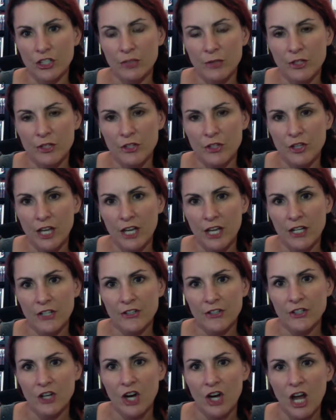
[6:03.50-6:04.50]
with your
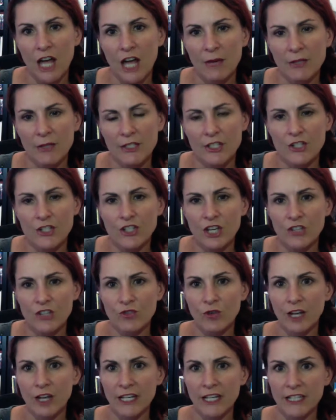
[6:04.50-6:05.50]
character, I would suggest
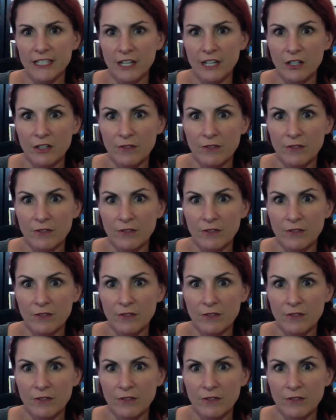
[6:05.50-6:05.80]
writing down